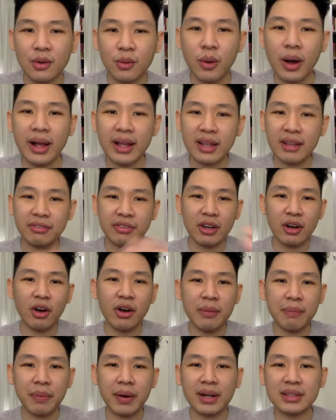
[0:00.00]
Why if the
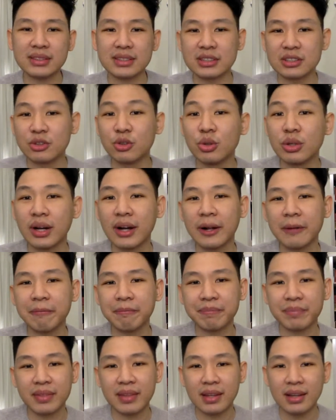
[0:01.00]
oil price is good,
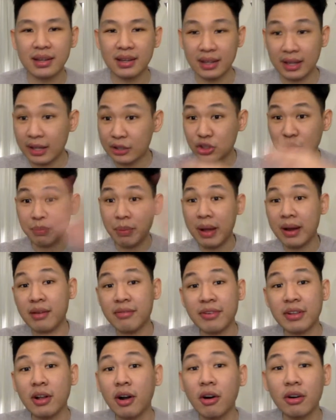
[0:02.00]
it actually
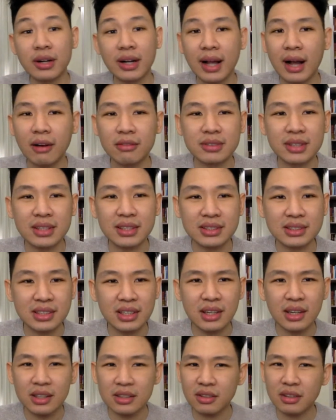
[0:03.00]
benefit all the
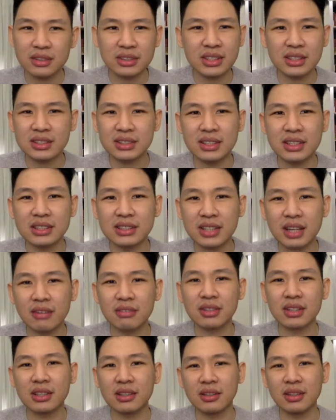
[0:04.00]
counters, not just this
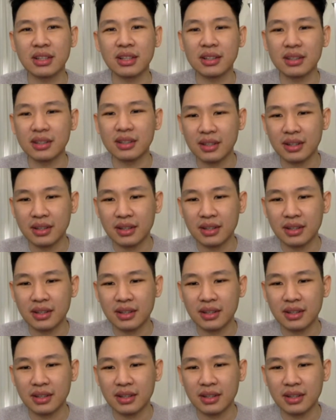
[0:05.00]
counter only.